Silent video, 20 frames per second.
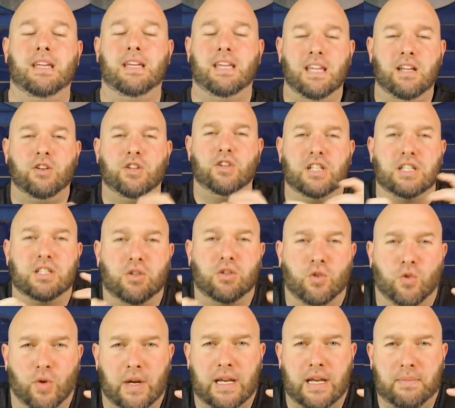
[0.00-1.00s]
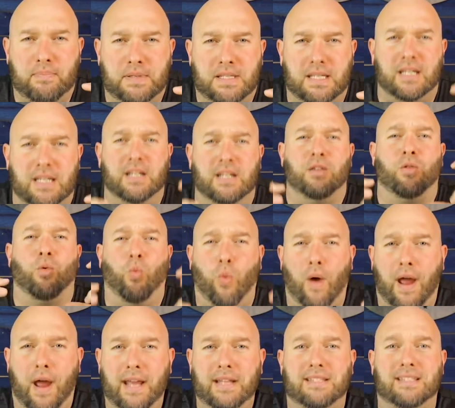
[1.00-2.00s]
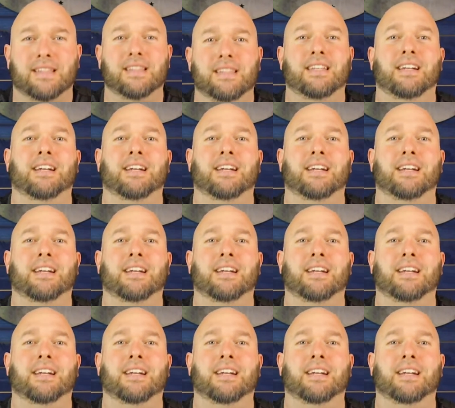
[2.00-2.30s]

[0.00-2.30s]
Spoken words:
It just creeps and it waits and